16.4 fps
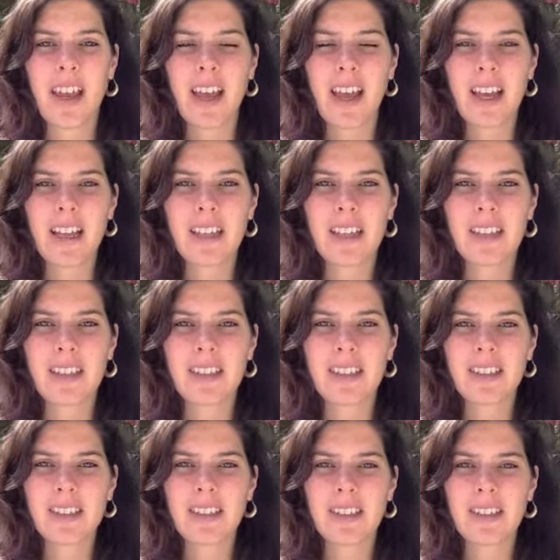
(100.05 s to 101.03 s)
And
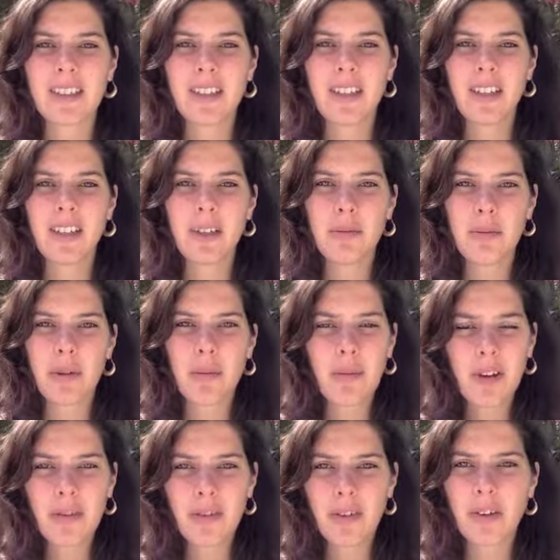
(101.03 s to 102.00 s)
you
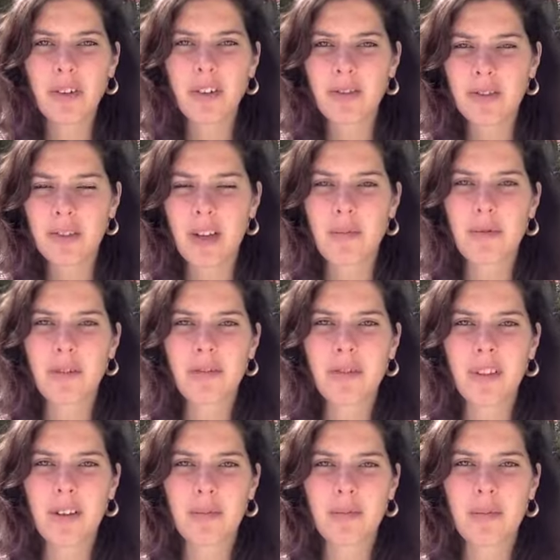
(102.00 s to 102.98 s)
probably have heard of some of
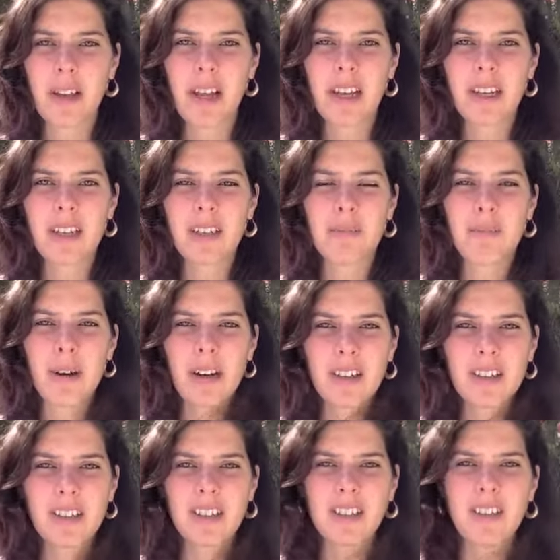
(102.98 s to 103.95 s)
them, like
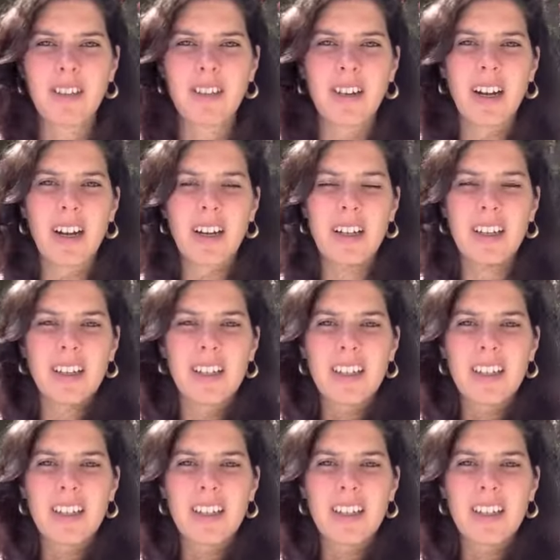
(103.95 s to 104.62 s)
Bhakti yoga,